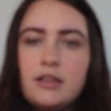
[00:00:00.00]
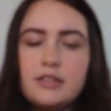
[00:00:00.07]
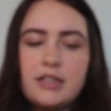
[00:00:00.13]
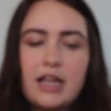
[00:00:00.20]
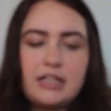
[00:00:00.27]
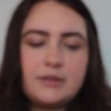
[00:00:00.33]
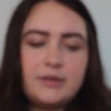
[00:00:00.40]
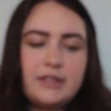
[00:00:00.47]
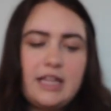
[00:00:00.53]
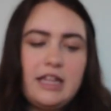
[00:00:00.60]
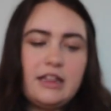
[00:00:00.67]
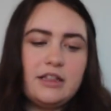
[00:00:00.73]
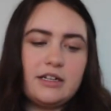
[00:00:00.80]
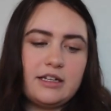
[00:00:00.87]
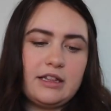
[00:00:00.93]
So that's what
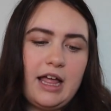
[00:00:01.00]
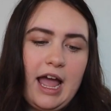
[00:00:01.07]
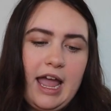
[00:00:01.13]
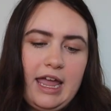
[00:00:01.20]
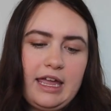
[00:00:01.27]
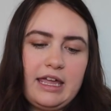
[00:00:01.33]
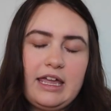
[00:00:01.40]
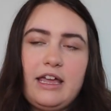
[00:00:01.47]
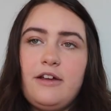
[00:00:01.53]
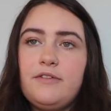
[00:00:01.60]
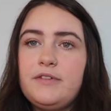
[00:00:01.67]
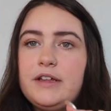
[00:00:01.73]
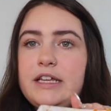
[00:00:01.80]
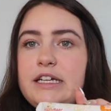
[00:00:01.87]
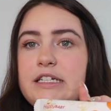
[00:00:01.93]
they look like. He
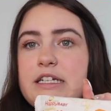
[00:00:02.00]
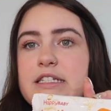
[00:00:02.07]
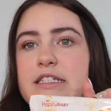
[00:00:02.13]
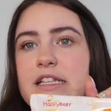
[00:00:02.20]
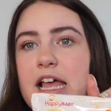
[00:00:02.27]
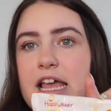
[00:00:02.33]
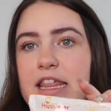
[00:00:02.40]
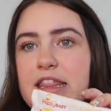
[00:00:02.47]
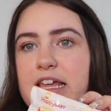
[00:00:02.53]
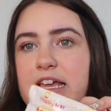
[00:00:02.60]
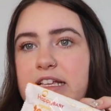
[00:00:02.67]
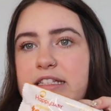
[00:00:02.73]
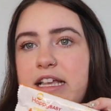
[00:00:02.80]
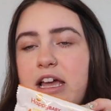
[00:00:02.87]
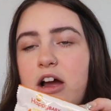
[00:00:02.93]
really does like
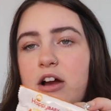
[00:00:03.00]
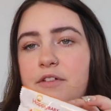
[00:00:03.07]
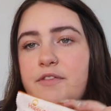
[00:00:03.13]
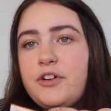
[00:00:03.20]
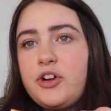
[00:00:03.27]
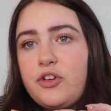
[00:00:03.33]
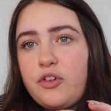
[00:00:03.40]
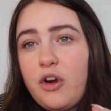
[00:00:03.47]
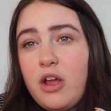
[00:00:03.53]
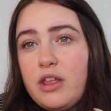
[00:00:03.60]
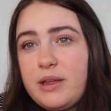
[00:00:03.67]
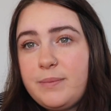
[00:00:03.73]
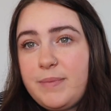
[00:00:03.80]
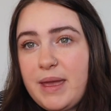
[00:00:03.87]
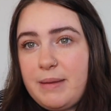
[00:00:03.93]
these. They are for
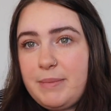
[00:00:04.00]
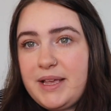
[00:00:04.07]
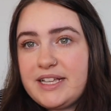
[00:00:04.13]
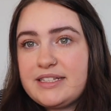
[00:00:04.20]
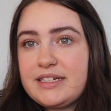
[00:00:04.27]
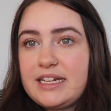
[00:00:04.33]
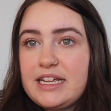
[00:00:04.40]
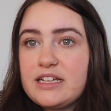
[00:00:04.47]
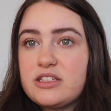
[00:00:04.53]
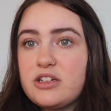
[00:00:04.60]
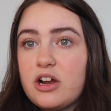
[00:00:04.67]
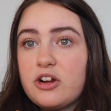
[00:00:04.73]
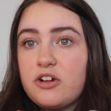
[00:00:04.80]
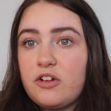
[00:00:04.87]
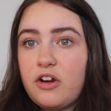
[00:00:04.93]
crawling babies, and he is
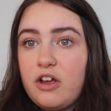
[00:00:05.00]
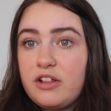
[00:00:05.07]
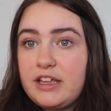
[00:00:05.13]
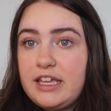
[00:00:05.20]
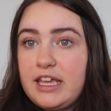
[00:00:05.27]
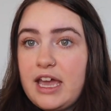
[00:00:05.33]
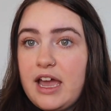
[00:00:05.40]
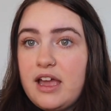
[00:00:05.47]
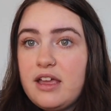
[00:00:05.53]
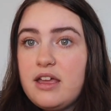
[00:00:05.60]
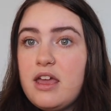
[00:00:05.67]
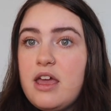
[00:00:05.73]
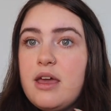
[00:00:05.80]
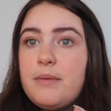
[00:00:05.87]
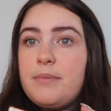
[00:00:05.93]
not crawling
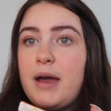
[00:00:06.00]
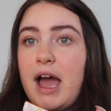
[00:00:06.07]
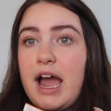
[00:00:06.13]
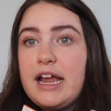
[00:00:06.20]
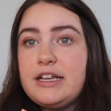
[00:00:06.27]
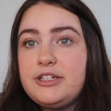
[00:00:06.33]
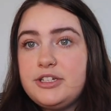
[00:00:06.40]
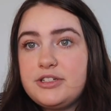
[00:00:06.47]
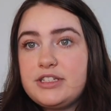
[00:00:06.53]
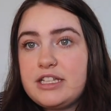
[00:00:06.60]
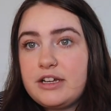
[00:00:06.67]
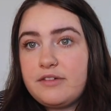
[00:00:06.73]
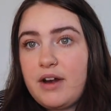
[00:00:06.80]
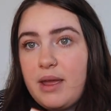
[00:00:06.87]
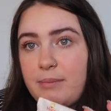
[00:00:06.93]
yet, but I do
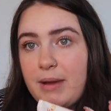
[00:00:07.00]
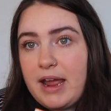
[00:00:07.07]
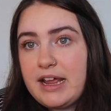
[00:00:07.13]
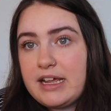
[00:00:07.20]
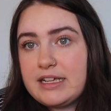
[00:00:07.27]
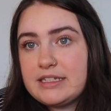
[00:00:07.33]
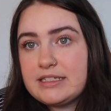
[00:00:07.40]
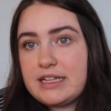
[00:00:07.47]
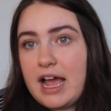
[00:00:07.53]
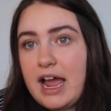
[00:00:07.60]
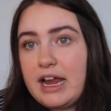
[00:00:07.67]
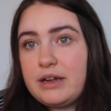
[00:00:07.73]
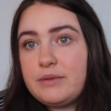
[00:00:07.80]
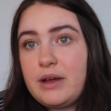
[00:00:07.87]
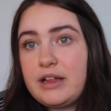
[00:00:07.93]
sit right by his
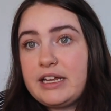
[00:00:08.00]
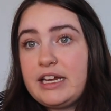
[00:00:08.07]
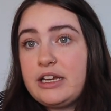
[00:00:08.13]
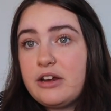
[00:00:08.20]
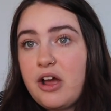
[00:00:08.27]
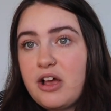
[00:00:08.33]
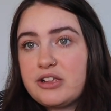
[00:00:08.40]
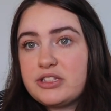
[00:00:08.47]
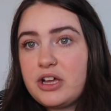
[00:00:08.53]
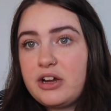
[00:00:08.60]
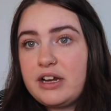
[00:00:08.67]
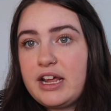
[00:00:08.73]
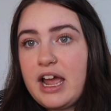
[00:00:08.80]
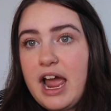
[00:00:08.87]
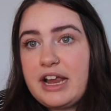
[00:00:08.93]
side while he gnaws
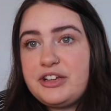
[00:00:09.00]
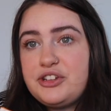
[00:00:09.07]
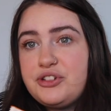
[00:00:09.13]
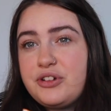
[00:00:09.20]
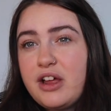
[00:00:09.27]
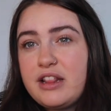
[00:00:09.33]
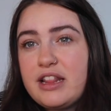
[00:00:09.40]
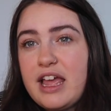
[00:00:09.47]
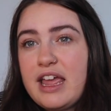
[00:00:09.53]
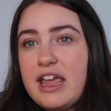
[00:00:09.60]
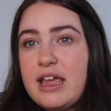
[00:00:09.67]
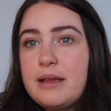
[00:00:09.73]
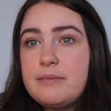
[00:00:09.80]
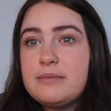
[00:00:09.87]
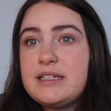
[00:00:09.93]
on it. I do not let
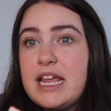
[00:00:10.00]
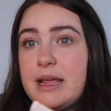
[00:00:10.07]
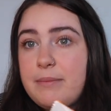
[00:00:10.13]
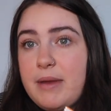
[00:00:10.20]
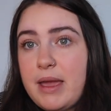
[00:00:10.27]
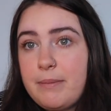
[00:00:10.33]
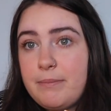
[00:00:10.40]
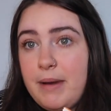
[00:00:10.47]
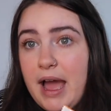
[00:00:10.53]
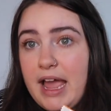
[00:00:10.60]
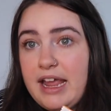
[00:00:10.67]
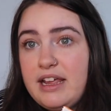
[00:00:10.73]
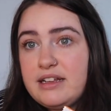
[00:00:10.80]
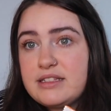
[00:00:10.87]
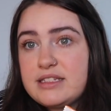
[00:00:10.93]
him take big
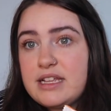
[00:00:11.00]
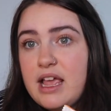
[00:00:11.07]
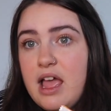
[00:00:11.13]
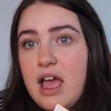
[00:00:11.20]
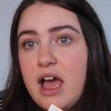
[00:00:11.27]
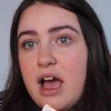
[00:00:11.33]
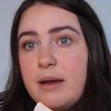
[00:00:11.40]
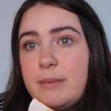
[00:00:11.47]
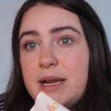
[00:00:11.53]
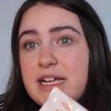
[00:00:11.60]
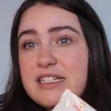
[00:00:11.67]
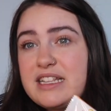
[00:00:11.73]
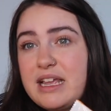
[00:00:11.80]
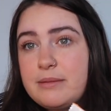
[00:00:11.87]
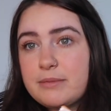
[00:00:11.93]
bites. I
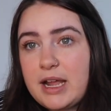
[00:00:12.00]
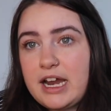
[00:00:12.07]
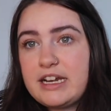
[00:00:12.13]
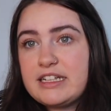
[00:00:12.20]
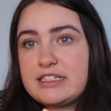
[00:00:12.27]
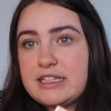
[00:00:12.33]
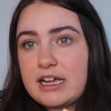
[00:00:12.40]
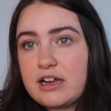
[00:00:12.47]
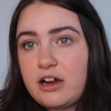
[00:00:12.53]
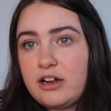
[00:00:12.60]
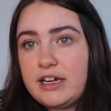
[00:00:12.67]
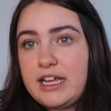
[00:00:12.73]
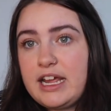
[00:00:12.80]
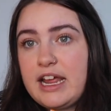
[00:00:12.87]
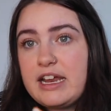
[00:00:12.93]
just let him kind of suck
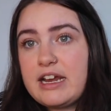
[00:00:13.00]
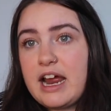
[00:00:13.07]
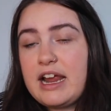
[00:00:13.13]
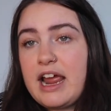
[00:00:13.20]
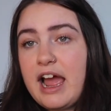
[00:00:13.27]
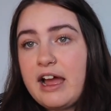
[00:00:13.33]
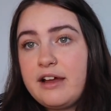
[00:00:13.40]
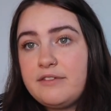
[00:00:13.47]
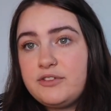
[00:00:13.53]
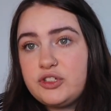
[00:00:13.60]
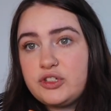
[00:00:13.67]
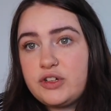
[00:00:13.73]
on it, and I have